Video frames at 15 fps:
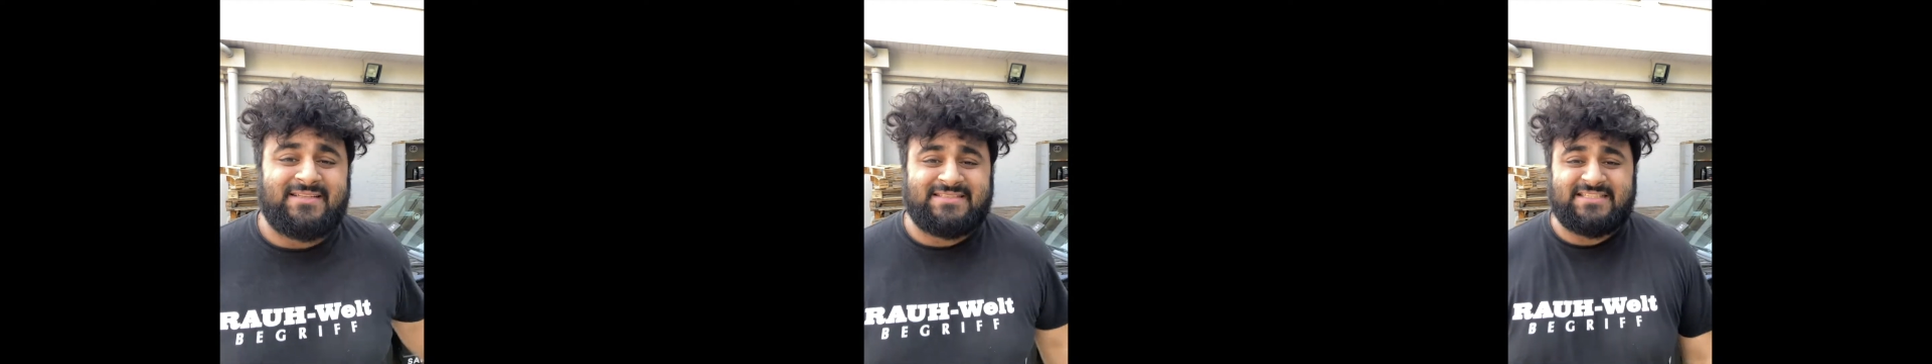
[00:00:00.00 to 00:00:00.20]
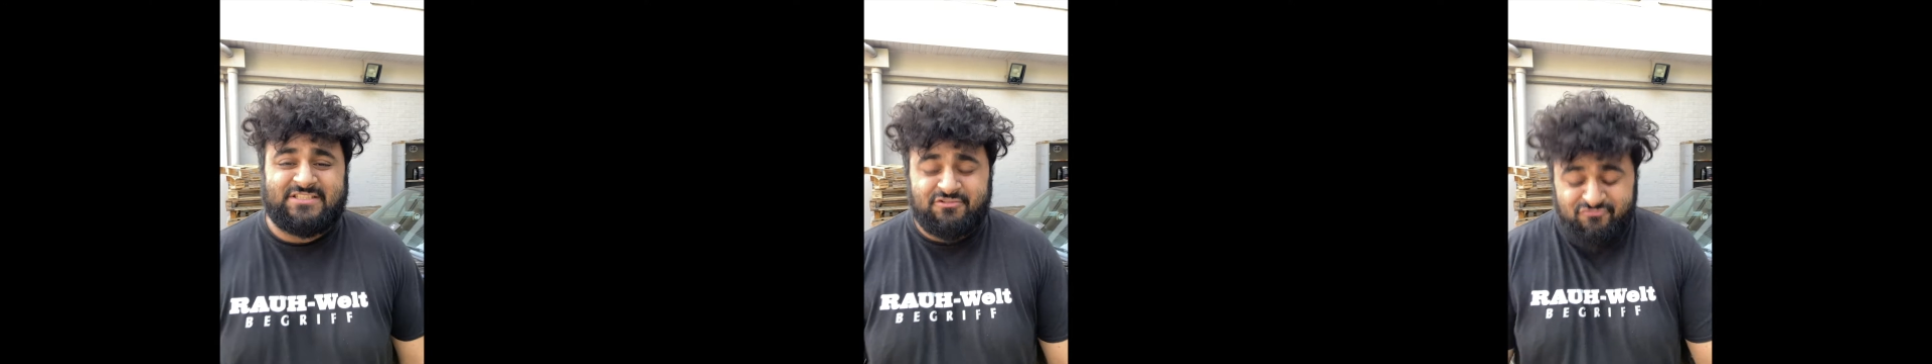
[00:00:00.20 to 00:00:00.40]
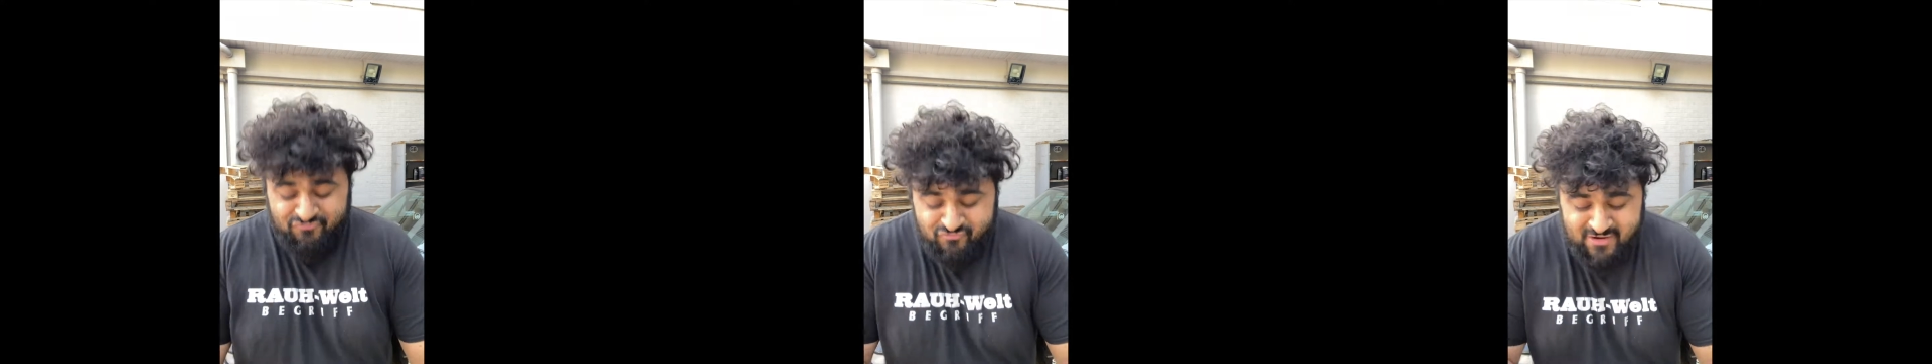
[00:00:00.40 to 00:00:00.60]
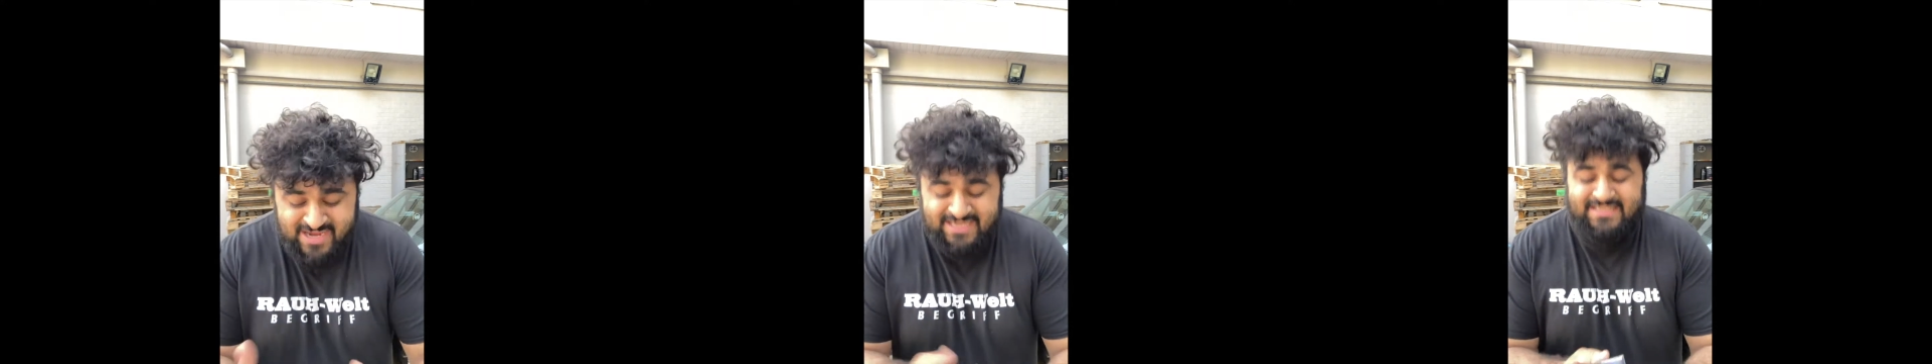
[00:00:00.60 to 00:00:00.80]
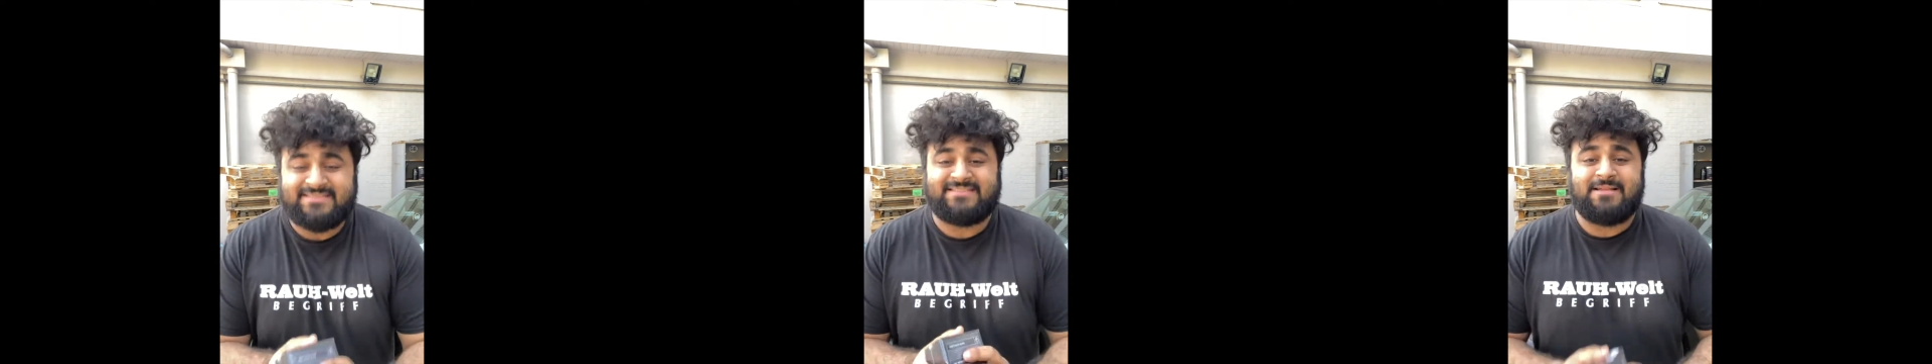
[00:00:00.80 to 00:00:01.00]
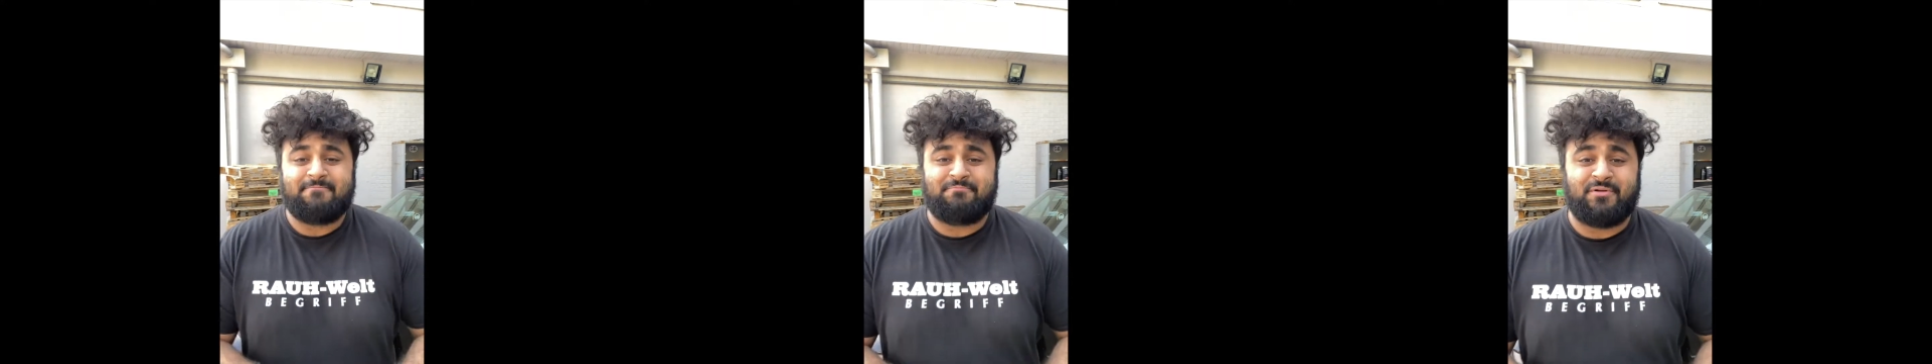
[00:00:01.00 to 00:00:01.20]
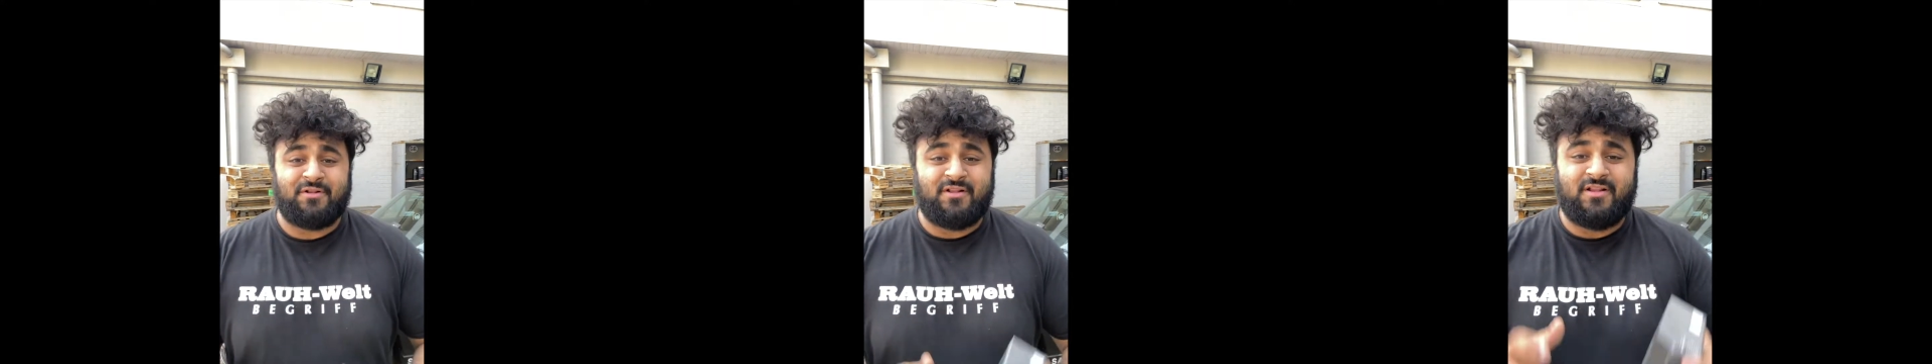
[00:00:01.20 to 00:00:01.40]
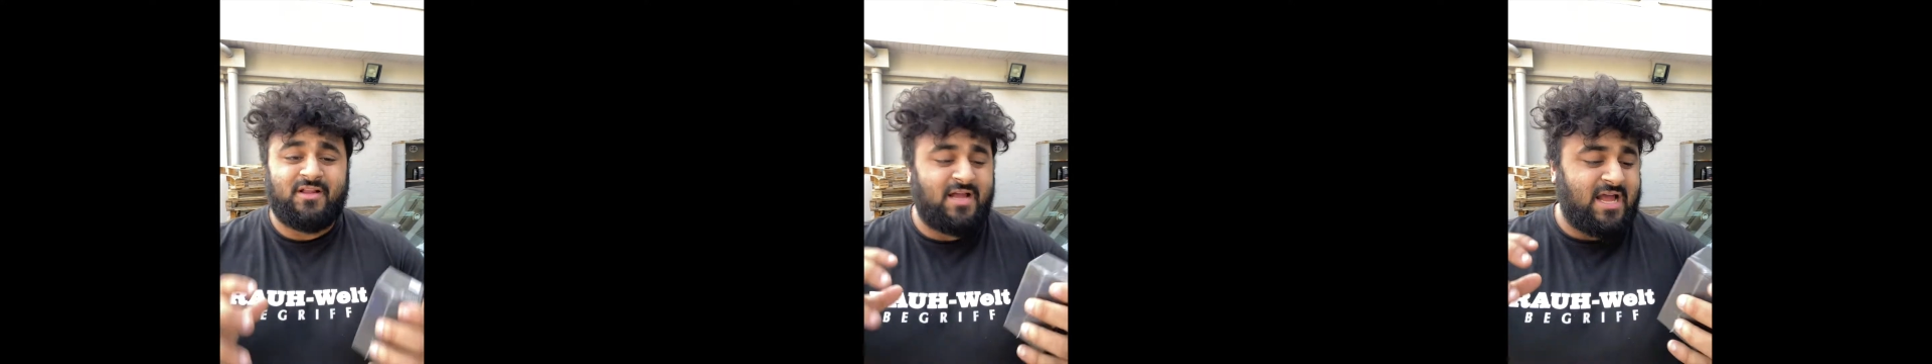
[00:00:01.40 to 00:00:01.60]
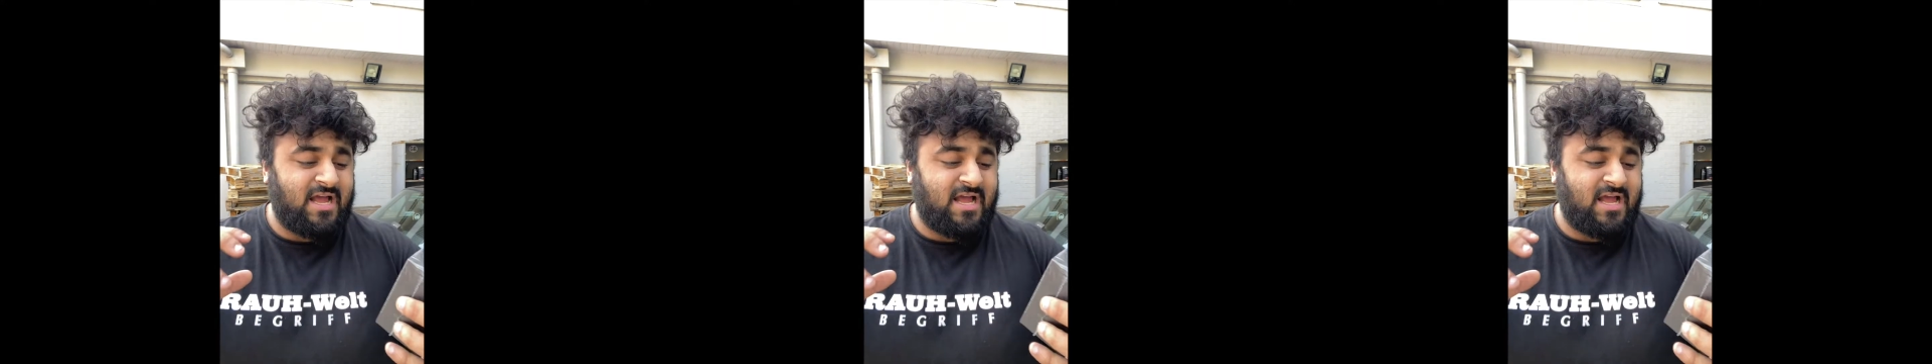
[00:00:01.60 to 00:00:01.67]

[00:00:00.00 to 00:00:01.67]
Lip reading: it's a really simple,